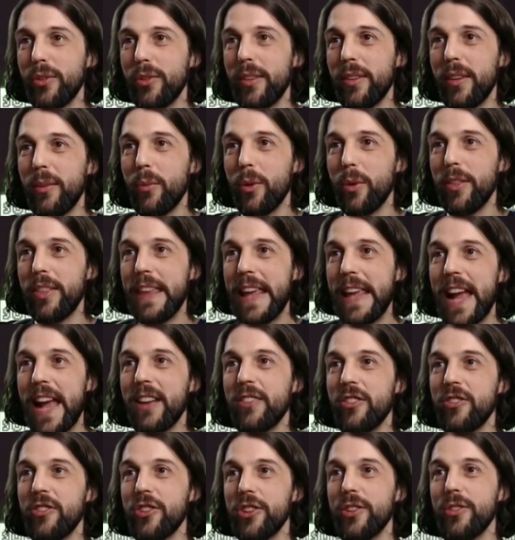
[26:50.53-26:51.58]
want the
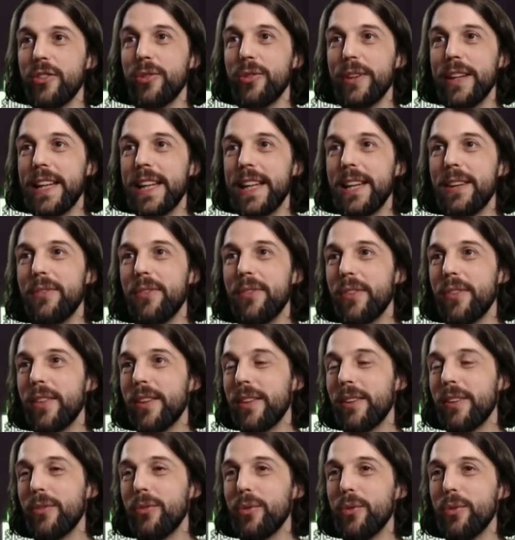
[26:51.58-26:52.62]
oxygen to leave
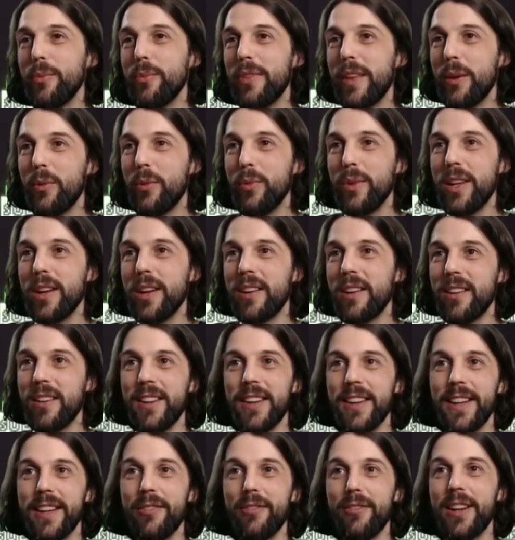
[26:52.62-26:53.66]
the room that we are
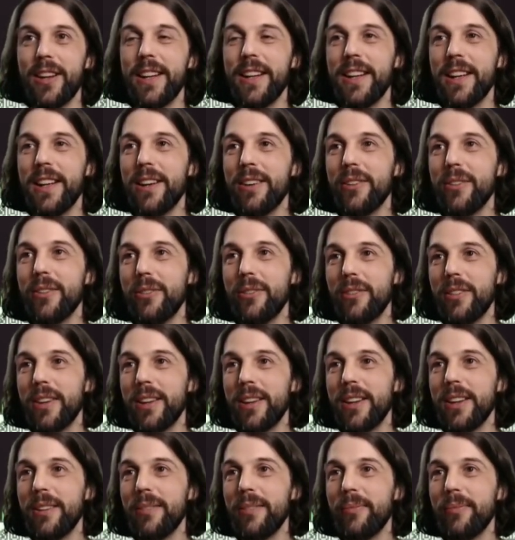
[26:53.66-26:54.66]
in right now, right?